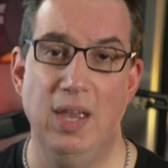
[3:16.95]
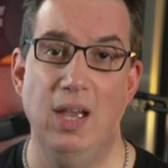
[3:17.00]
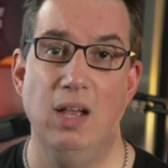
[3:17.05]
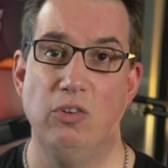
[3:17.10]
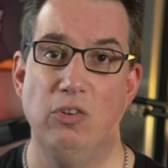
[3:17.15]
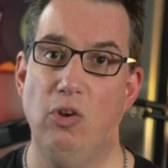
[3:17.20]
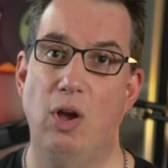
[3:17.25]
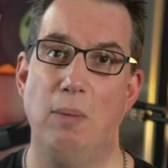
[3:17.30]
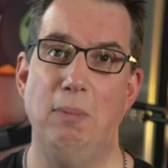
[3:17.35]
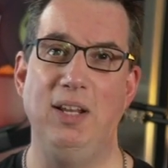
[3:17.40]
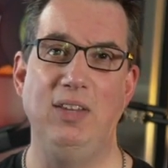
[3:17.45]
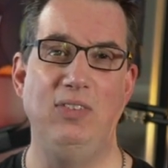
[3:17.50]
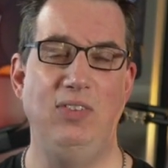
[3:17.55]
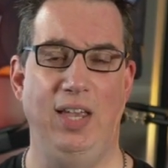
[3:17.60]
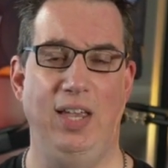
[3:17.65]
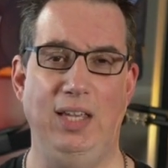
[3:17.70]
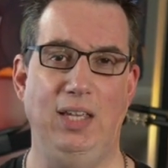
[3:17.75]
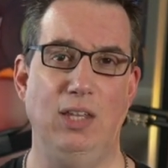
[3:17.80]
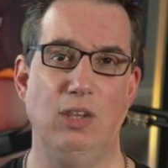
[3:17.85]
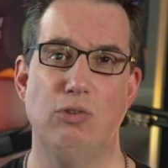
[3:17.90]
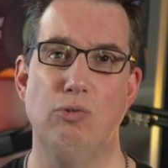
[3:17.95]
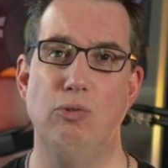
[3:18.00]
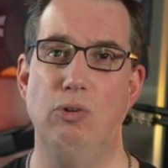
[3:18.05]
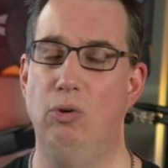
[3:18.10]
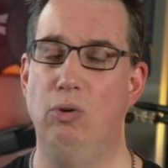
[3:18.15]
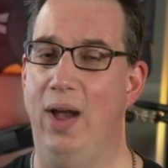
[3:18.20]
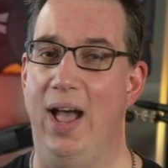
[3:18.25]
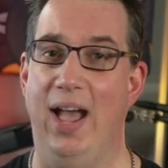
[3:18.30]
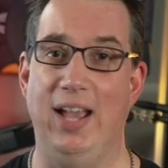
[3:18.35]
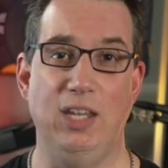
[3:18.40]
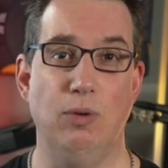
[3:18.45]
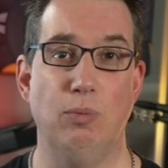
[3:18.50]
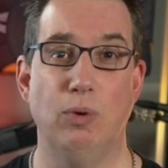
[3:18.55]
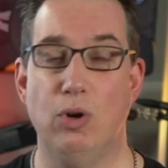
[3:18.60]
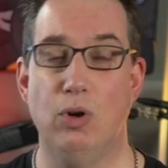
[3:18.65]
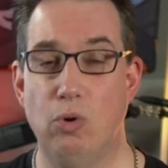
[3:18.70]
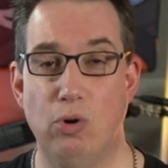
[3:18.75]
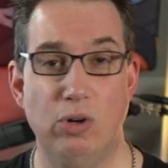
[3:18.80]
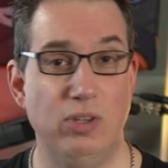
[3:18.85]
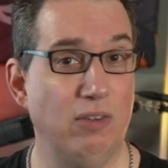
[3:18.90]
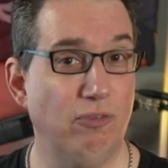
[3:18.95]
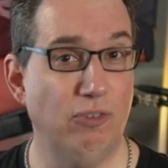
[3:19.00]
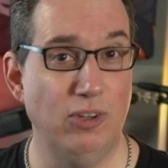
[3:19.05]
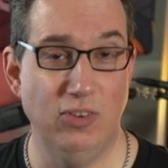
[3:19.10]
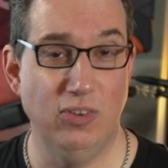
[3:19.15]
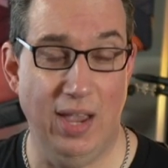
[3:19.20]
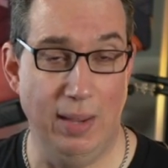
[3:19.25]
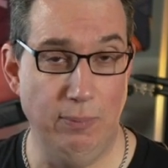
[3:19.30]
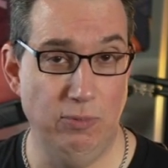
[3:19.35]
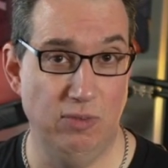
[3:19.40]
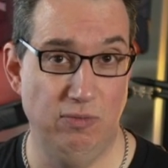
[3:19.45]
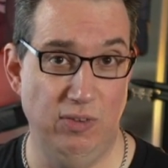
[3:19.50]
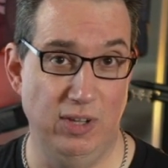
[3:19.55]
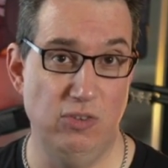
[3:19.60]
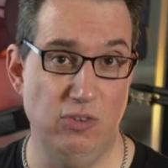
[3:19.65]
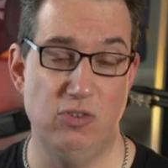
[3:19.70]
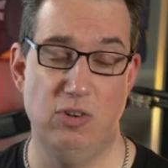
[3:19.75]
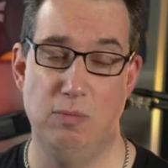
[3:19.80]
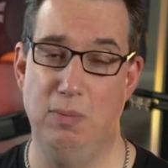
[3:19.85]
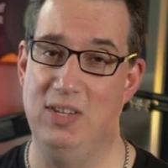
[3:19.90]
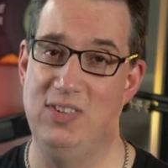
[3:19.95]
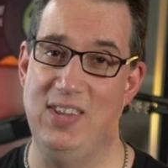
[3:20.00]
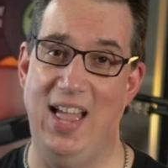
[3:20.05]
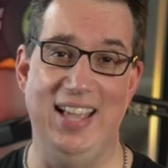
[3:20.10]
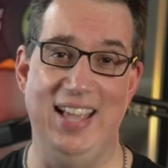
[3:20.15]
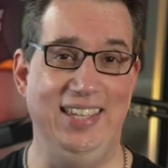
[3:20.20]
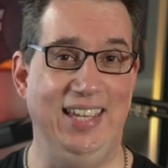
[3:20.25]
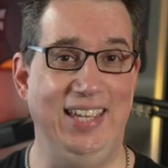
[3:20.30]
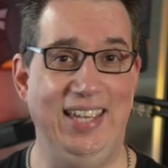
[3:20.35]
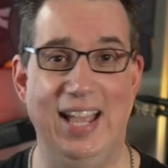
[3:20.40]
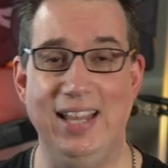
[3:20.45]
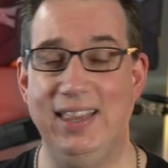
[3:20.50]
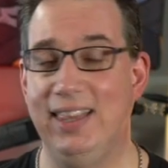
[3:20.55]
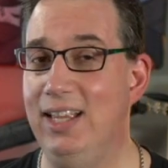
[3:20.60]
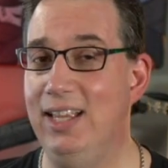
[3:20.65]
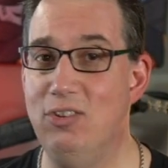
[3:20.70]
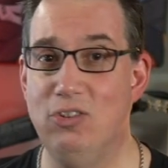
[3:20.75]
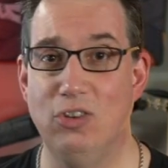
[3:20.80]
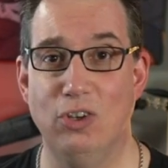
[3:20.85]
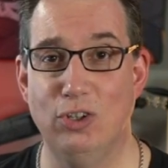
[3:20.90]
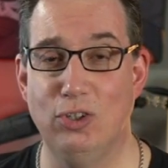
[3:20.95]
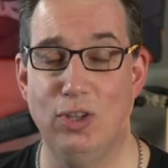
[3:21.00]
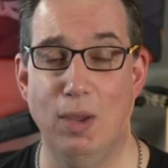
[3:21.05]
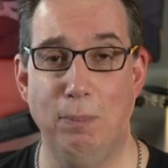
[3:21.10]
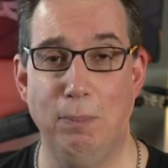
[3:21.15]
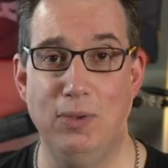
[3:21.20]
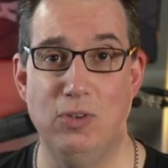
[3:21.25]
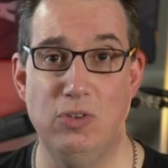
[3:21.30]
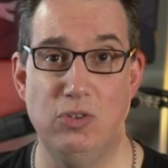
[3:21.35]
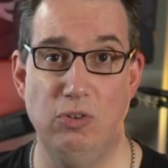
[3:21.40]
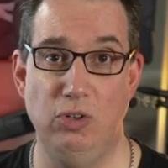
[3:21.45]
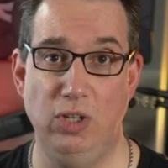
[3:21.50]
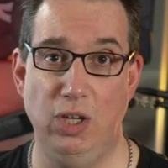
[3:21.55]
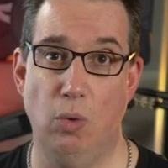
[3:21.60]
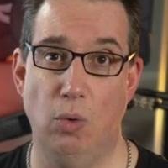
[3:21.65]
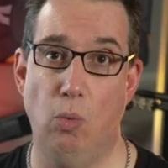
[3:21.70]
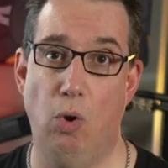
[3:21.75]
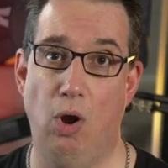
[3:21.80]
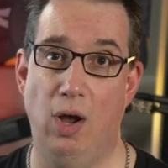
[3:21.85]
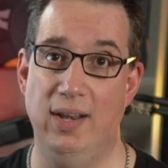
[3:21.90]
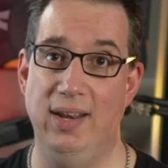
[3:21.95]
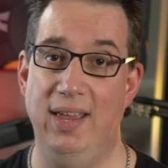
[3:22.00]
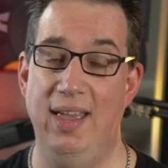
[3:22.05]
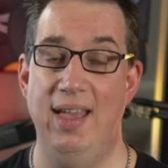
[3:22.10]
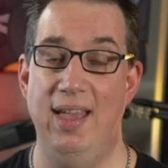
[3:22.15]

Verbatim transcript: So I'm gonna take you through how you record different types of instruments, how you get things hooked up in Studio One,